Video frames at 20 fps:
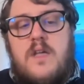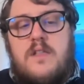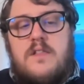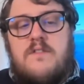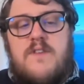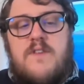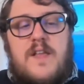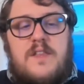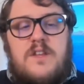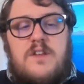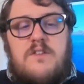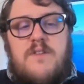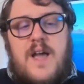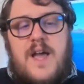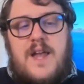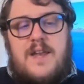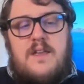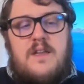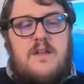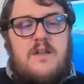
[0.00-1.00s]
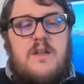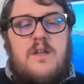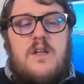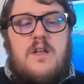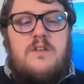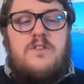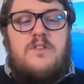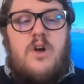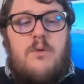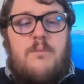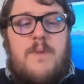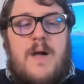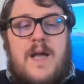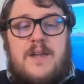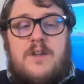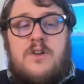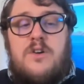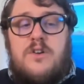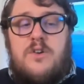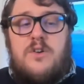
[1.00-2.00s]
The fact that you've had a knockback
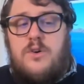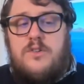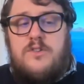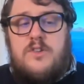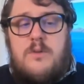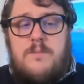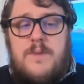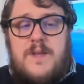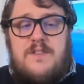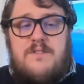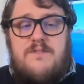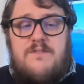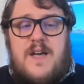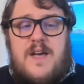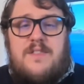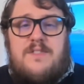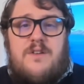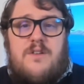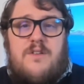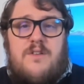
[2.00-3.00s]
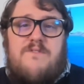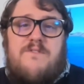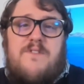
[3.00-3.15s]
could also be the fact that